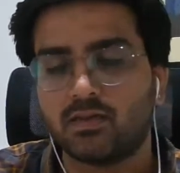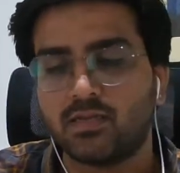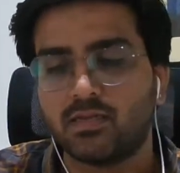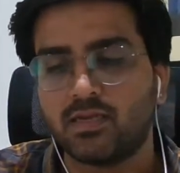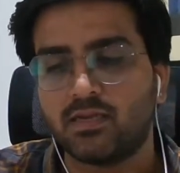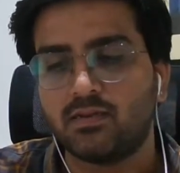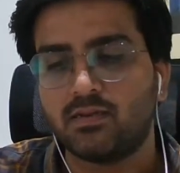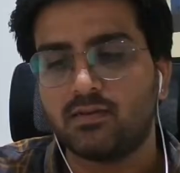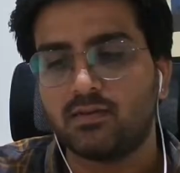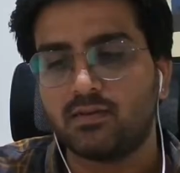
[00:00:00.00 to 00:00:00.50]

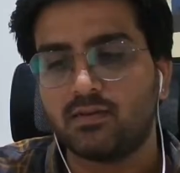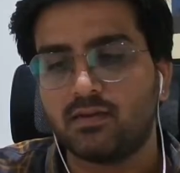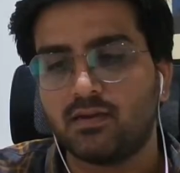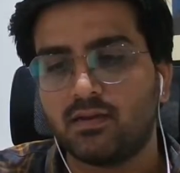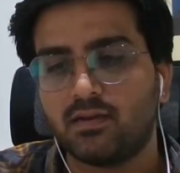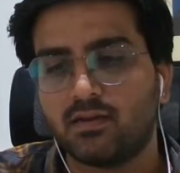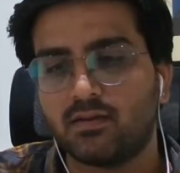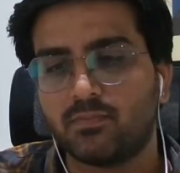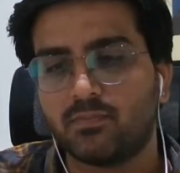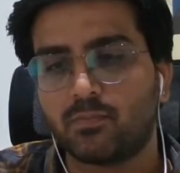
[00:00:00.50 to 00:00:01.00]
real
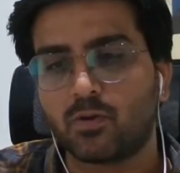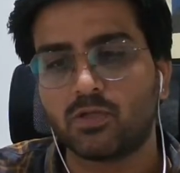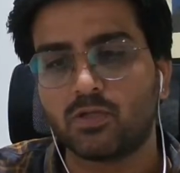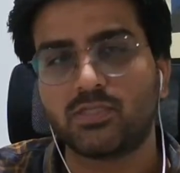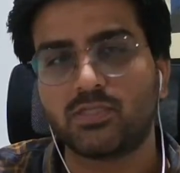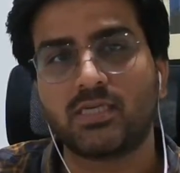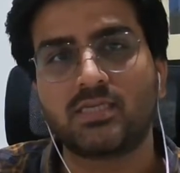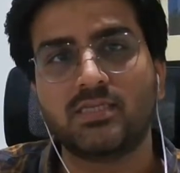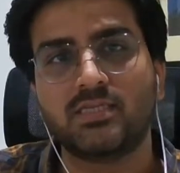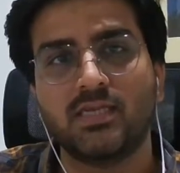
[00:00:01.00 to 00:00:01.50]

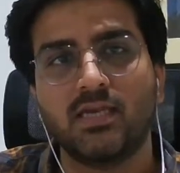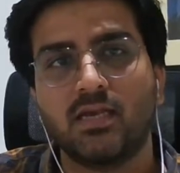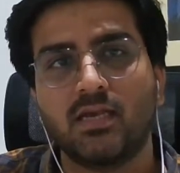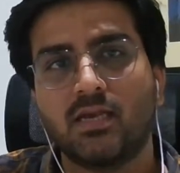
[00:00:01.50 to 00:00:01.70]
projects,